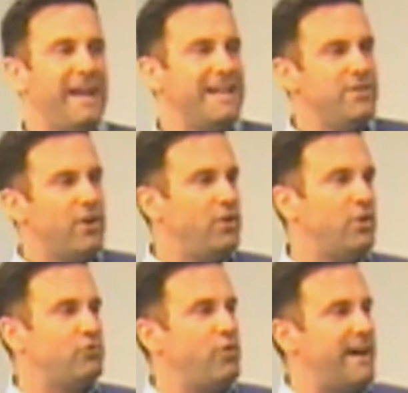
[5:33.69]
That is not
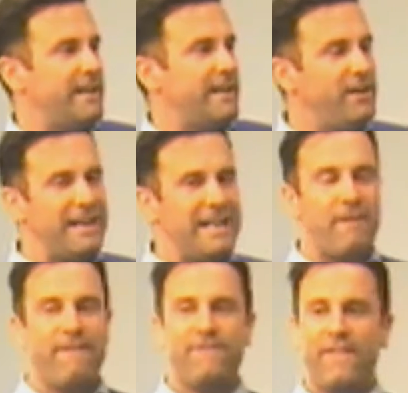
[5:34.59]
your true identity. You can
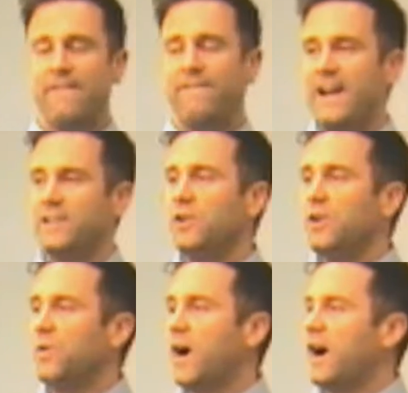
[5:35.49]
never find who
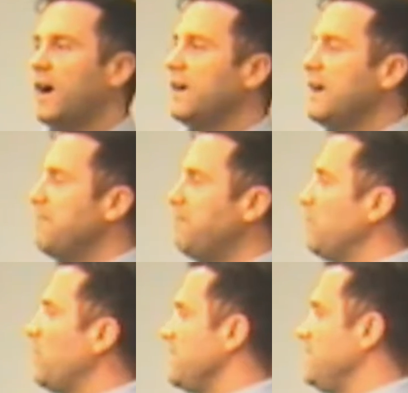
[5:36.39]
you are
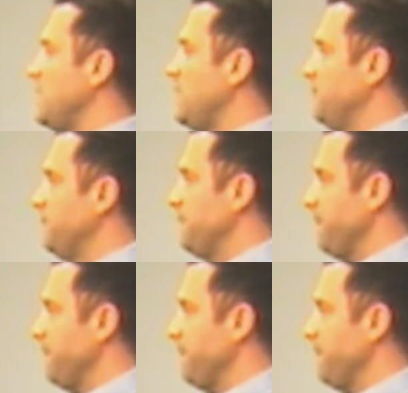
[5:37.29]
by what you do.